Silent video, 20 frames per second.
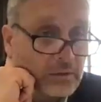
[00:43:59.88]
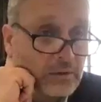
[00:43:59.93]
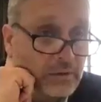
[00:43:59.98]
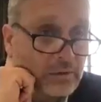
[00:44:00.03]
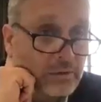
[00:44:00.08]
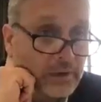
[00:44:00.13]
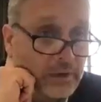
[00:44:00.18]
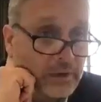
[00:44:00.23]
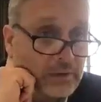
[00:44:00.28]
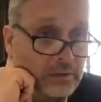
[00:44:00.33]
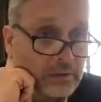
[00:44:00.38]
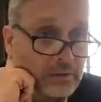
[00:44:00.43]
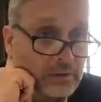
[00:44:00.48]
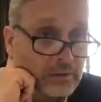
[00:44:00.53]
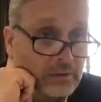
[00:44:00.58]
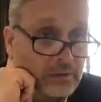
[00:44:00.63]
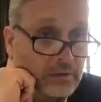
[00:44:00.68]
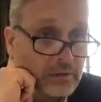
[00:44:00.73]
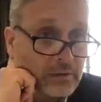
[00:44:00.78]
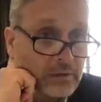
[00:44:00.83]
Correct.
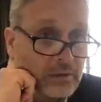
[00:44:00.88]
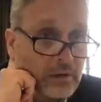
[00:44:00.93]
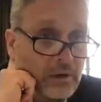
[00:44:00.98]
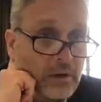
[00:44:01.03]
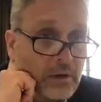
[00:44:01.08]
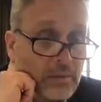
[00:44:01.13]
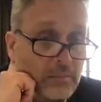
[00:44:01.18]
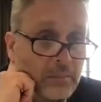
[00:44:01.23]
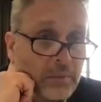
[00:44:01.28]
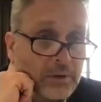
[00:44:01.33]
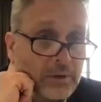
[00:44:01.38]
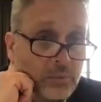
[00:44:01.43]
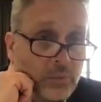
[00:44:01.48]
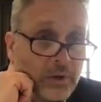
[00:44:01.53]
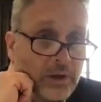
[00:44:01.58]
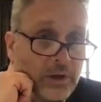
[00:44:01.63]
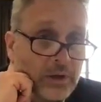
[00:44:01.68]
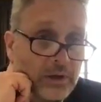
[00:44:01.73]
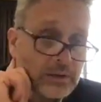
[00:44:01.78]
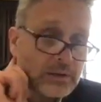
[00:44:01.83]
But
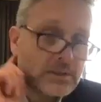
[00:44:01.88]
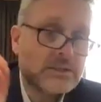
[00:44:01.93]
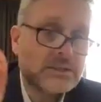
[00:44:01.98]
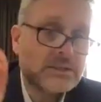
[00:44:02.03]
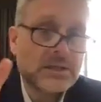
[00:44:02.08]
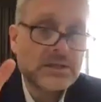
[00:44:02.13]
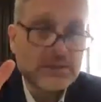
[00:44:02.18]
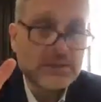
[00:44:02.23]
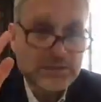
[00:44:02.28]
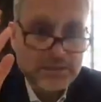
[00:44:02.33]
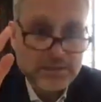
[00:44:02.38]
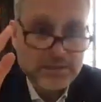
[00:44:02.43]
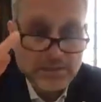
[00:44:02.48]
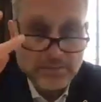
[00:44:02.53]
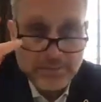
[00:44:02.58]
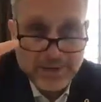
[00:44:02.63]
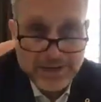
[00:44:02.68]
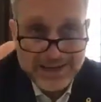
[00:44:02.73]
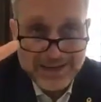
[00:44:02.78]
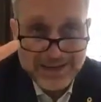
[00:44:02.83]
we, since
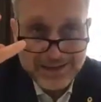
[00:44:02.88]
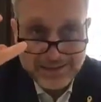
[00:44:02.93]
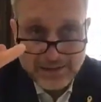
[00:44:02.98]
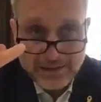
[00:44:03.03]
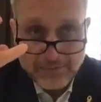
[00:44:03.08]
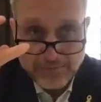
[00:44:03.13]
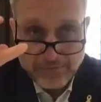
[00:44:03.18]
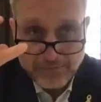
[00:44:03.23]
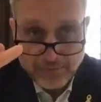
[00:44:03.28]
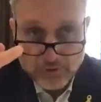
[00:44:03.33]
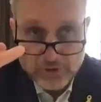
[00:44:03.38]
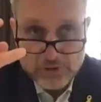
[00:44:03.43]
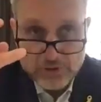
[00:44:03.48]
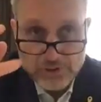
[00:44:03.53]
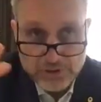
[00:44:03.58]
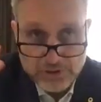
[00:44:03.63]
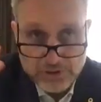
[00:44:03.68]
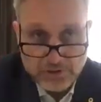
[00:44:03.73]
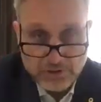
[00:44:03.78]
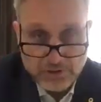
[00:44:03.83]
the
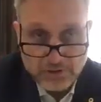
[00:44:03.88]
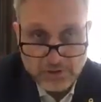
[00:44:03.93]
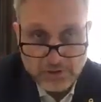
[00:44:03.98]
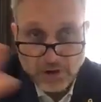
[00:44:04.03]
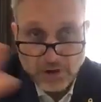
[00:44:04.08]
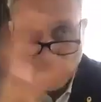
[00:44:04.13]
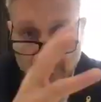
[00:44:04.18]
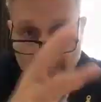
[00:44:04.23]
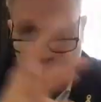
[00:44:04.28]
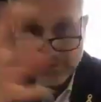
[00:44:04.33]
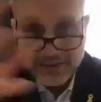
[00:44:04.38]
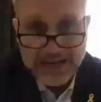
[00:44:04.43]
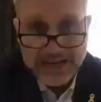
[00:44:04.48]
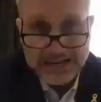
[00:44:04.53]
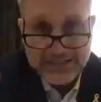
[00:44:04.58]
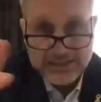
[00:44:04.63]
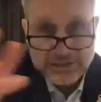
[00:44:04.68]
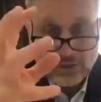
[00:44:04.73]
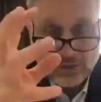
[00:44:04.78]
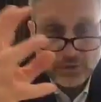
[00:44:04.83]
first of that